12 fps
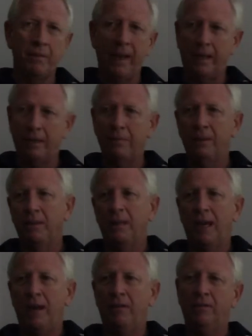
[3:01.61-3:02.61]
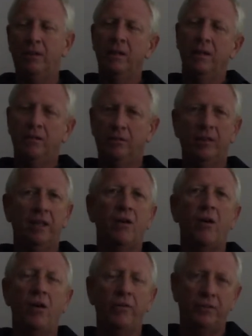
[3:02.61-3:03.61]
back up into the house, just like
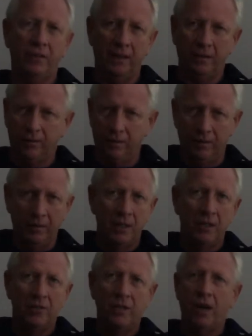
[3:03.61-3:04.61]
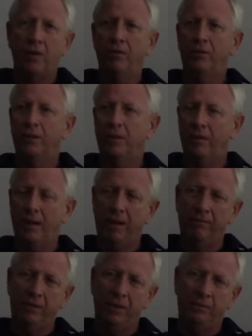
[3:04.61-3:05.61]
all sinks and showers and all
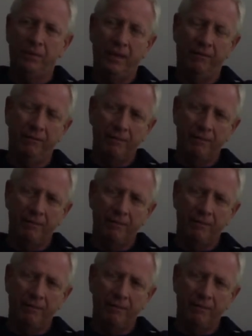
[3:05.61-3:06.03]
have, tubs have.